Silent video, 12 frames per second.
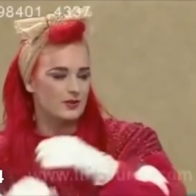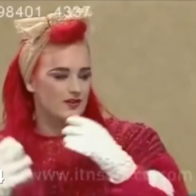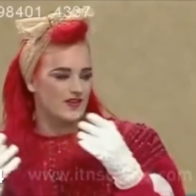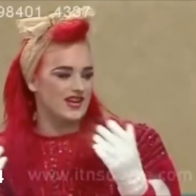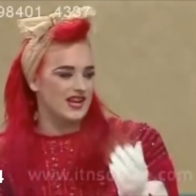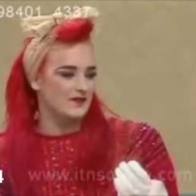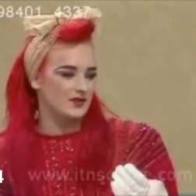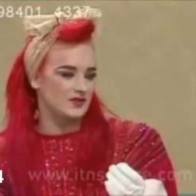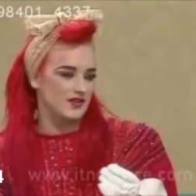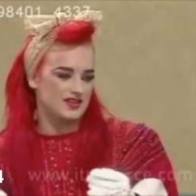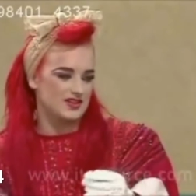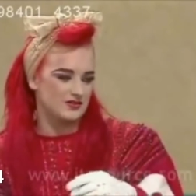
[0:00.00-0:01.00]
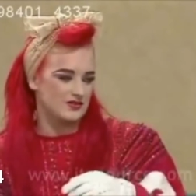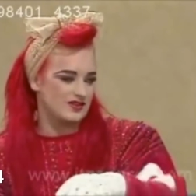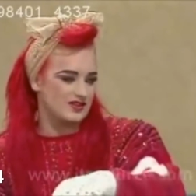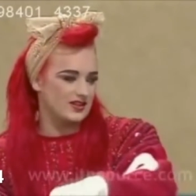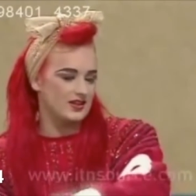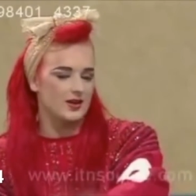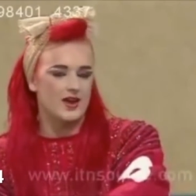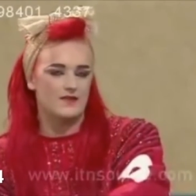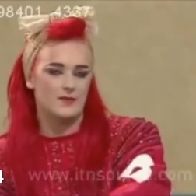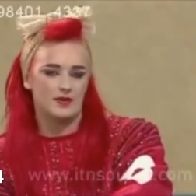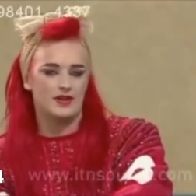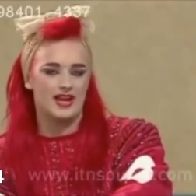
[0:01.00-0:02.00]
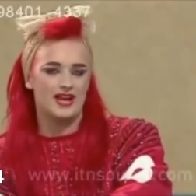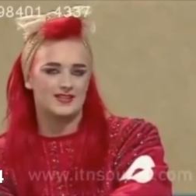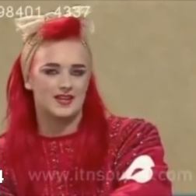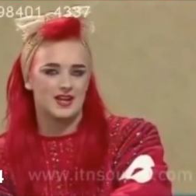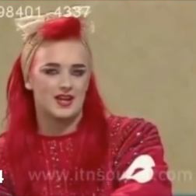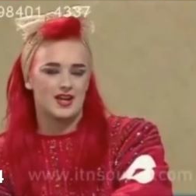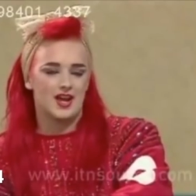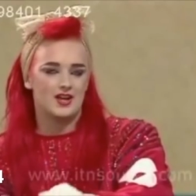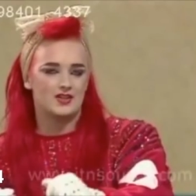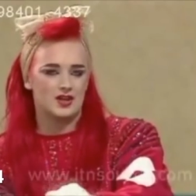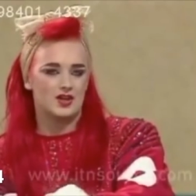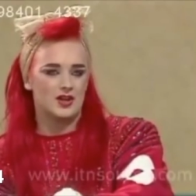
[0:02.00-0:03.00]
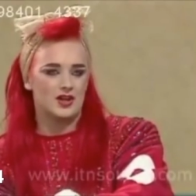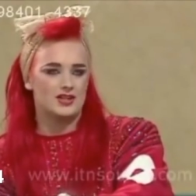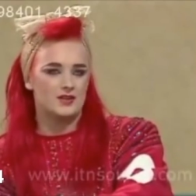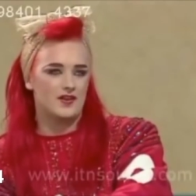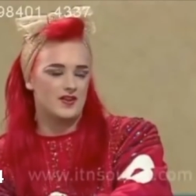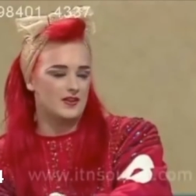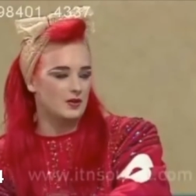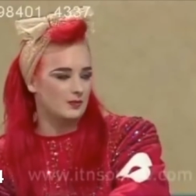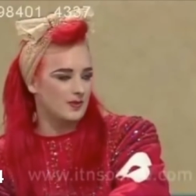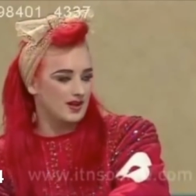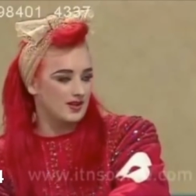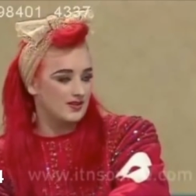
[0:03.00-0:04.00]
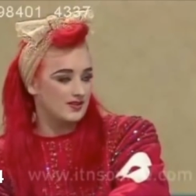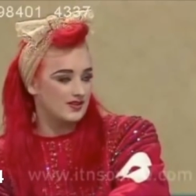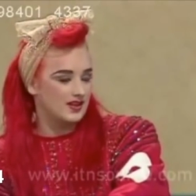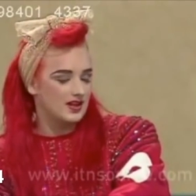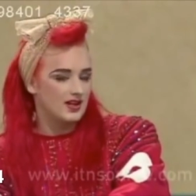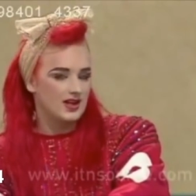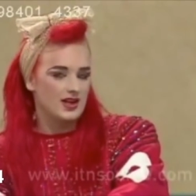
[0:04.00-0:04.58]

We all have our levels of eccentricity. You know, everybody has a certain idea of how they look best.